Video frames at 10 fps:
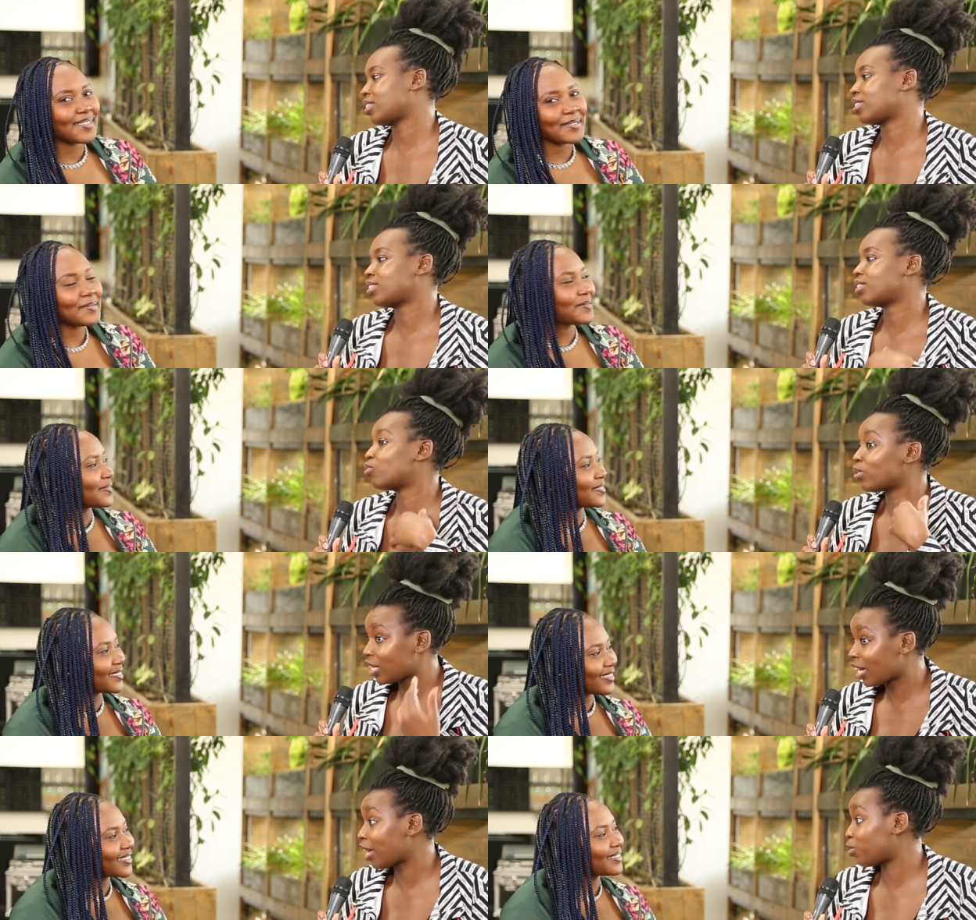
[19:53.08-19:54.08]
Speaker 1: just
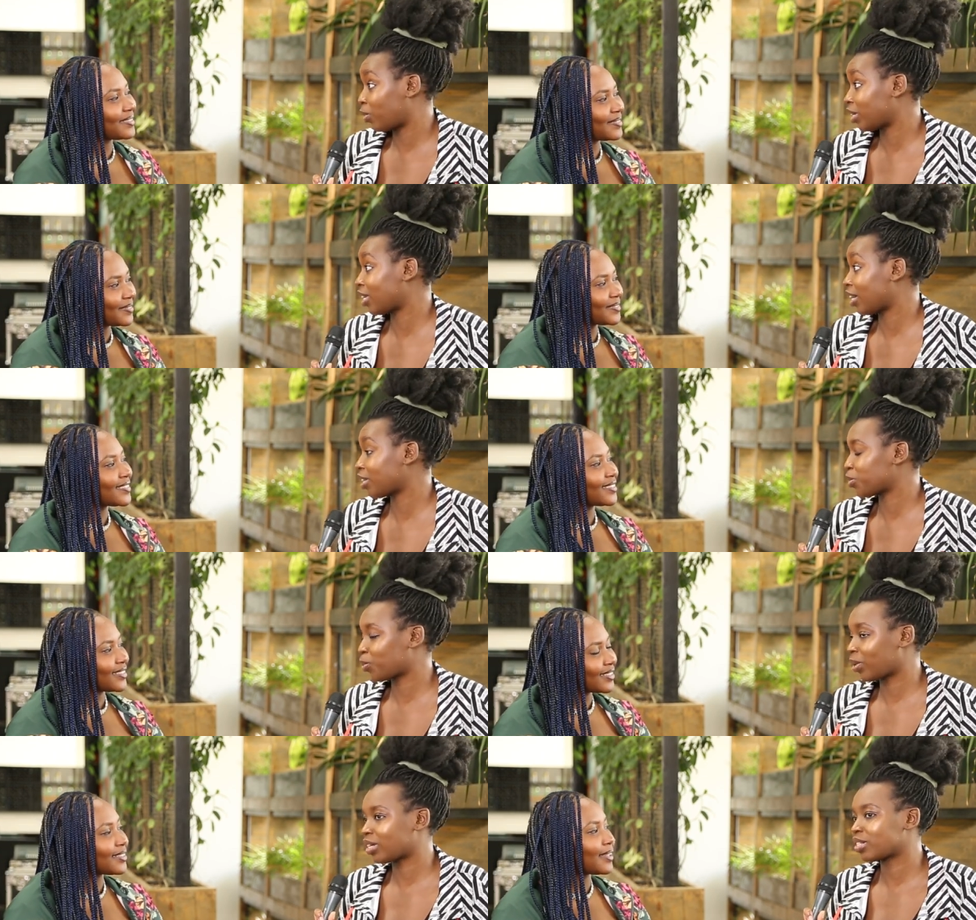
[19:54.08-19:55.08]
really hardworking as
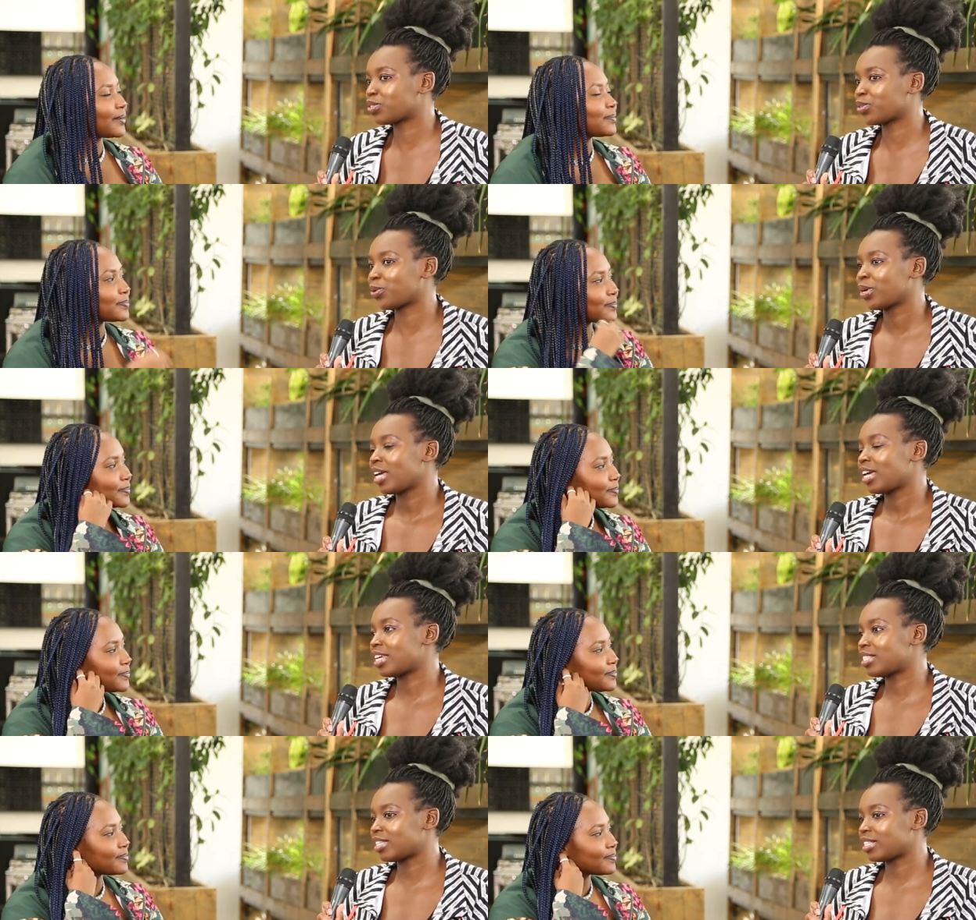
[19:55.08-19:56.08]
well. So
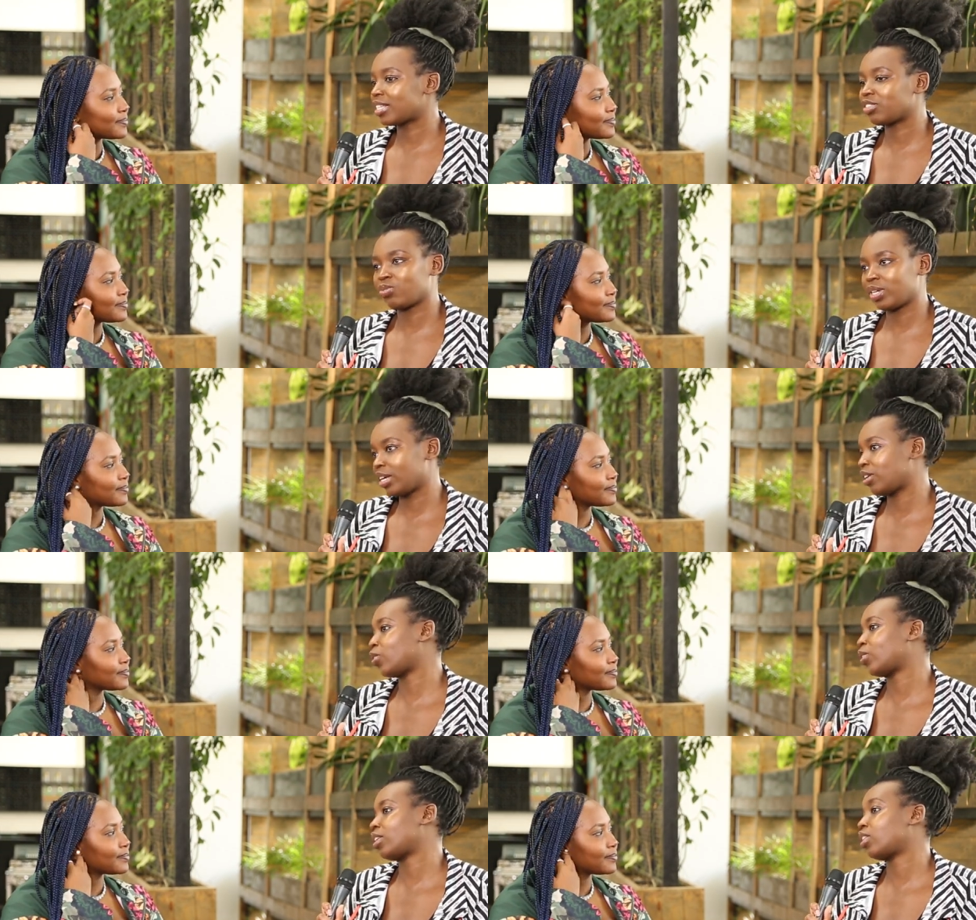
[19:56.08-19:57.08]
it's it's really an
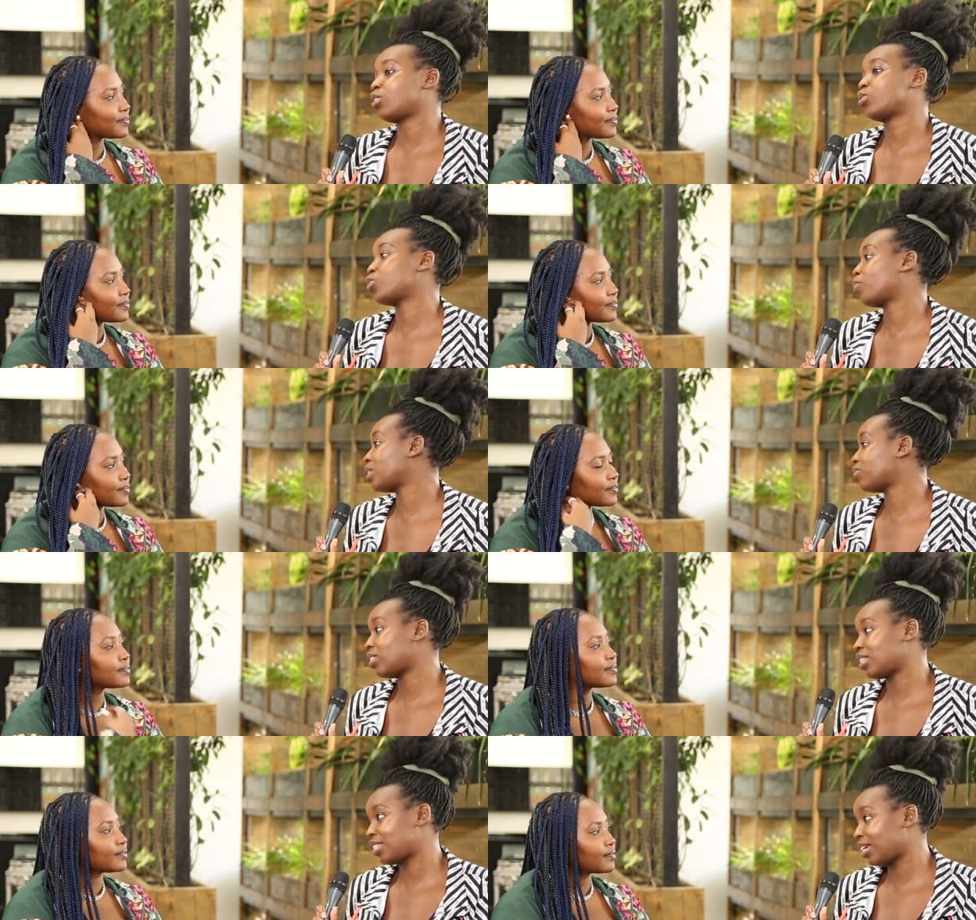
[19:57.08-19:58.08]
honor. Thank you so much
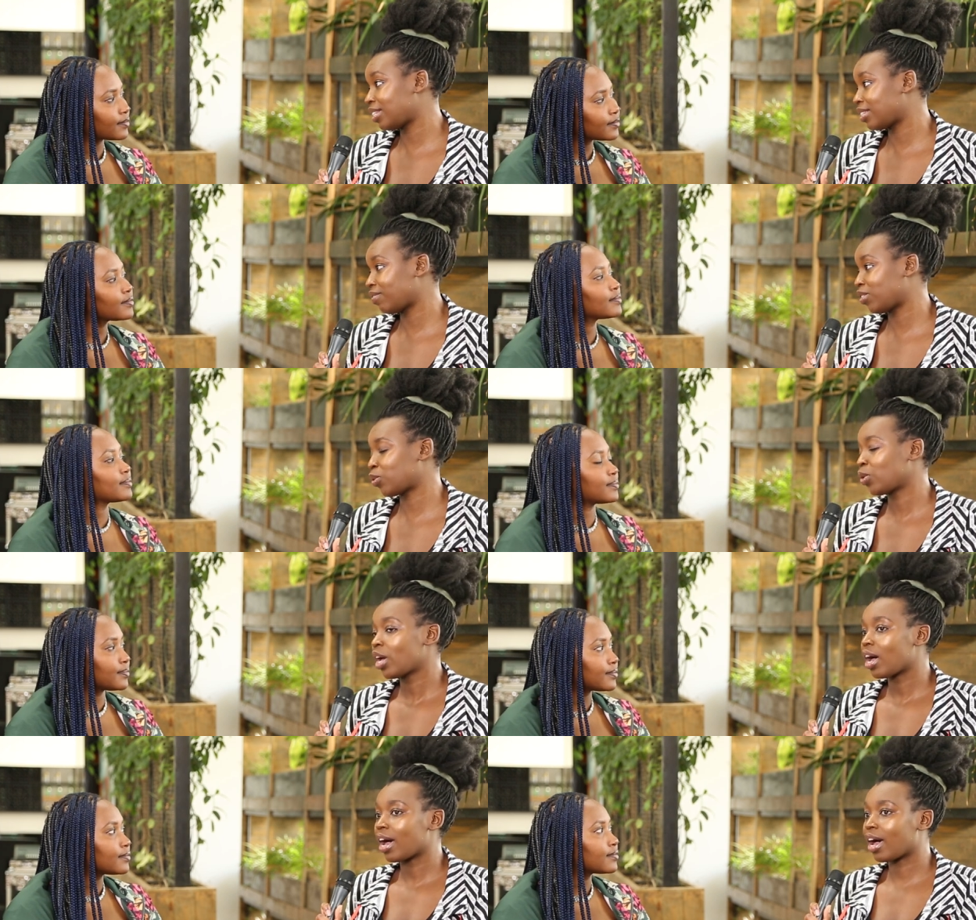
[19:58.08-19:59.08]
for this interview.
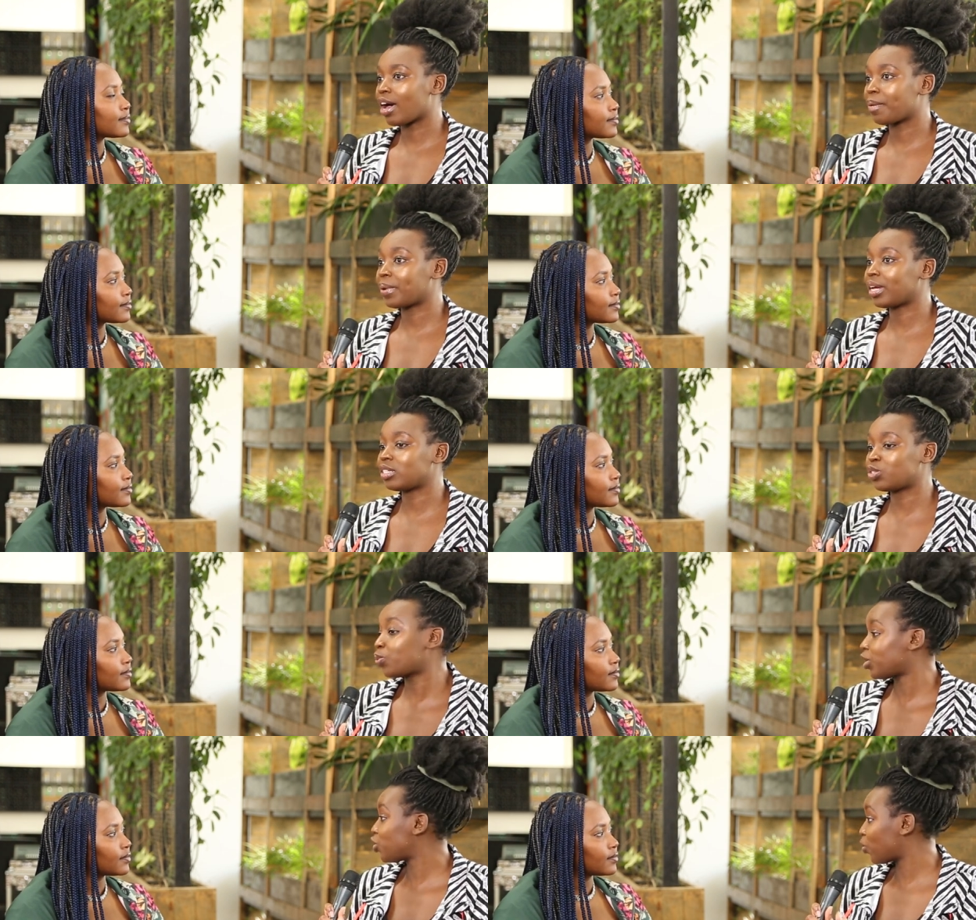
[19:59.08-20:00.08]
Um, I
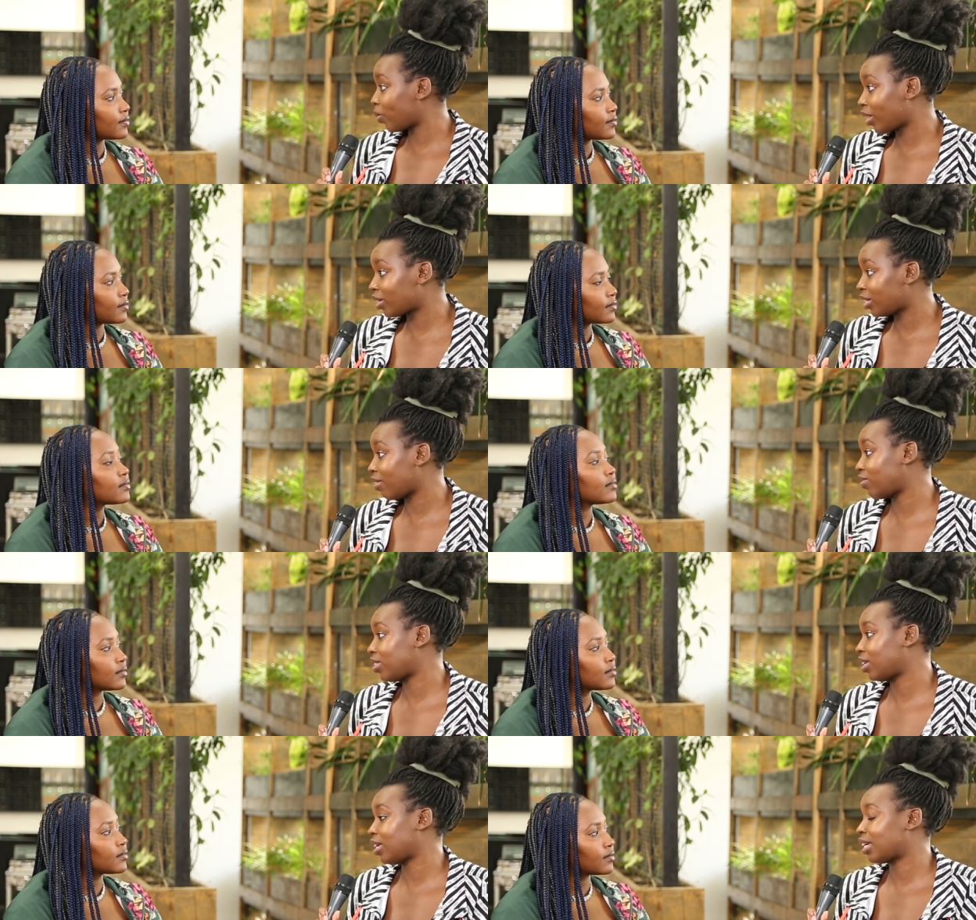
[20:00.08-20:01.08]
do wish you well in
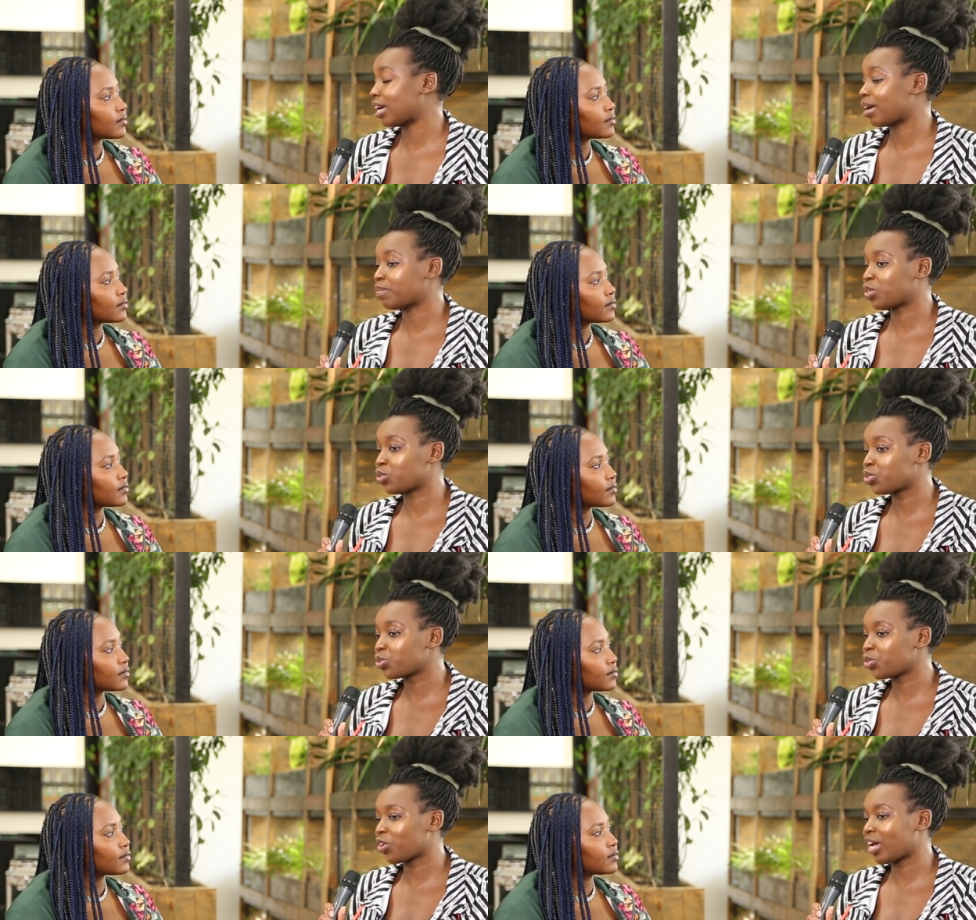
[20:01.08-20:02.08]
everything um, you
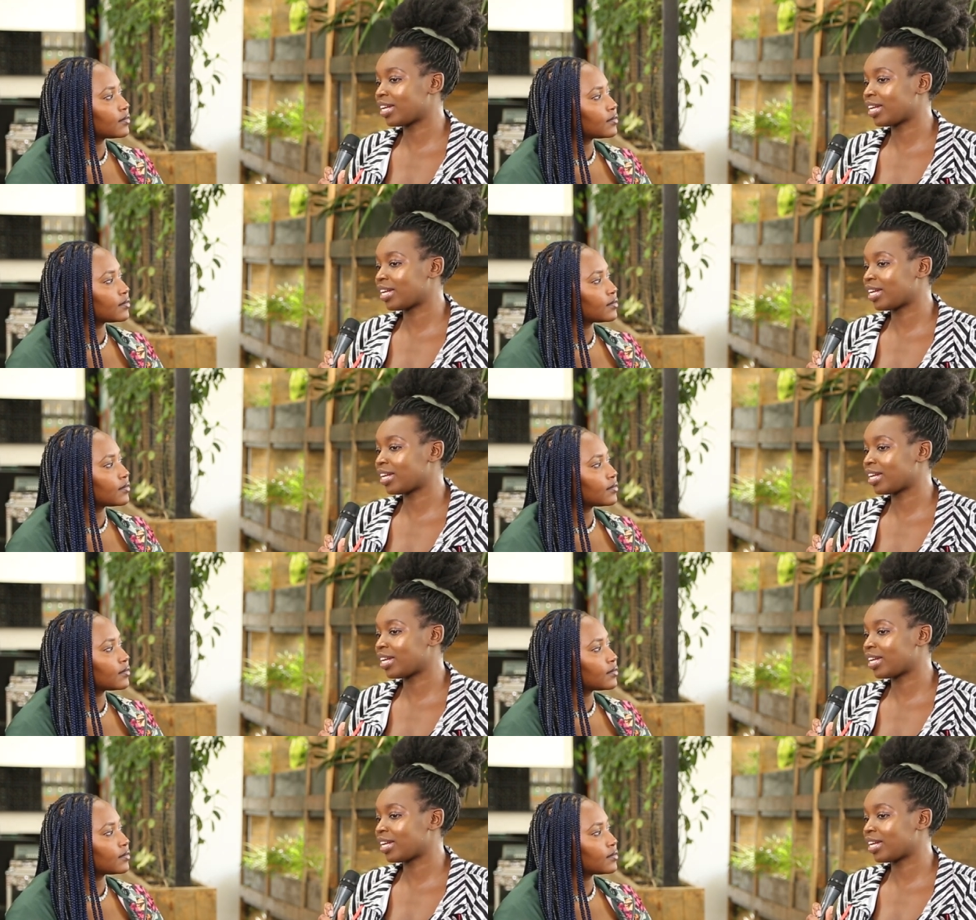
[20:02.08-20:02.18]
do, your